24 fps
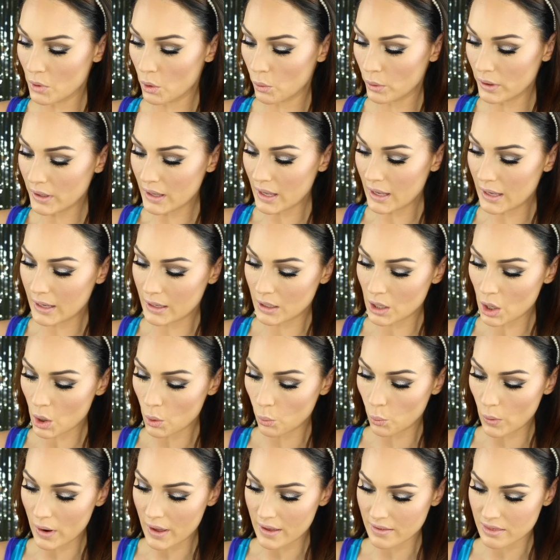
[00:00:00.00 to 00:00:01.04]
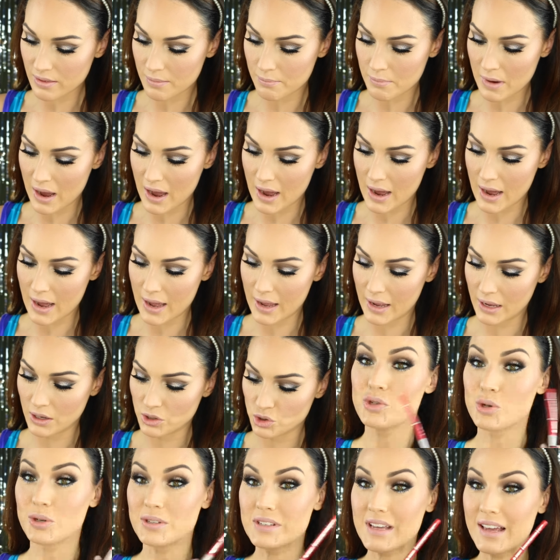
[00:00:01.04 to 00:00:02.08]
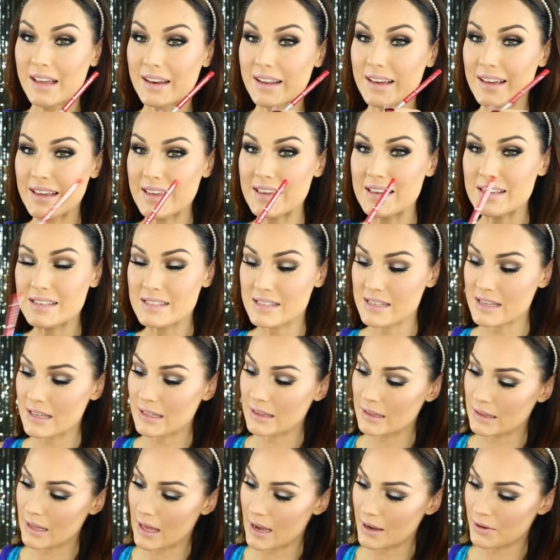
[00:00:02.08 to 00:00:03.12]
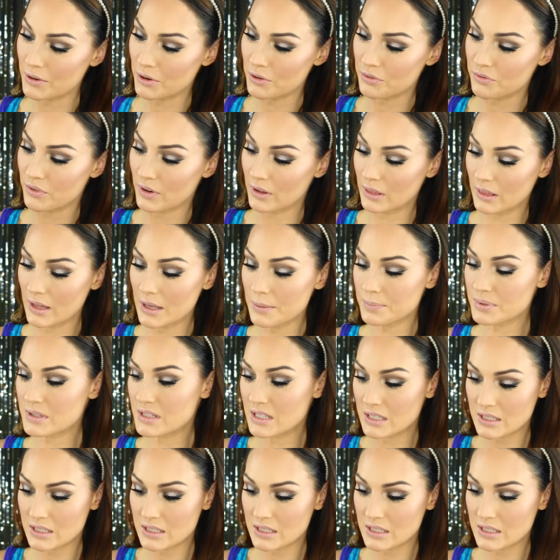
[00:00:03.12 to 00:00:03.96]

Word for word: I'm going in with my Jordana Easy Liner for Lips.